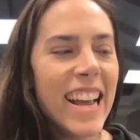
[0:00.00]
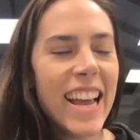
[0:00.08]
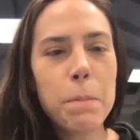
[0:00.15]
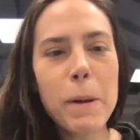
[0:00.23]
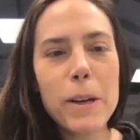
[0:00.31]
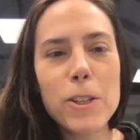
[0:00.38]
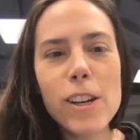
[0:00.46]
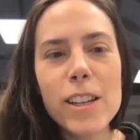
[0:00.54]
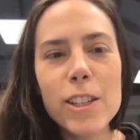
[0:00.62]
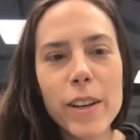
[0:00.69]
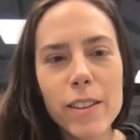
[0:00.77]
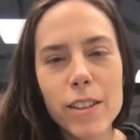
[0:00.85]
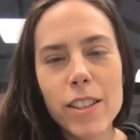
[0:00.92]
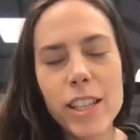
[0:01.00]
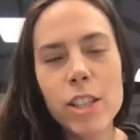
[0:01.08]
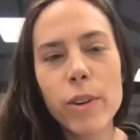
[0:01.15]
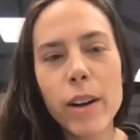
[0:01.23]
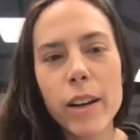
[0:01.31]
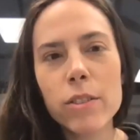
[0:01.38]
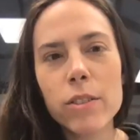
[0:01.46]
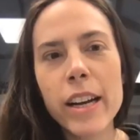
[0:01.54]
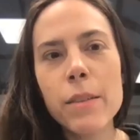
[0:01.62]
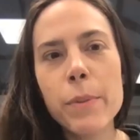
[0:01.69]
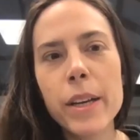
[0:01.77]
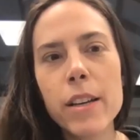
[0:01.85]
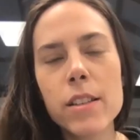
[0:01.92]
especially during the seed round, right?
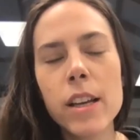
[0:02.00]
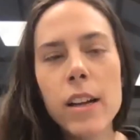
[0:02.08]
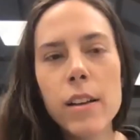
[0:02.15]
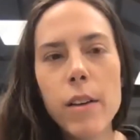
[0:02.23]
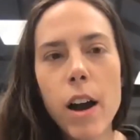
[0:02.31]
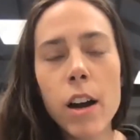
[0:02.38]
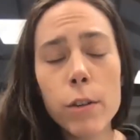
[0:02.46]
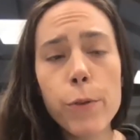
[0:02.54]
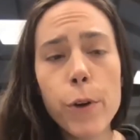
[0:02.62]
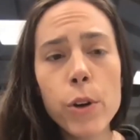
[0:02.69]
Because our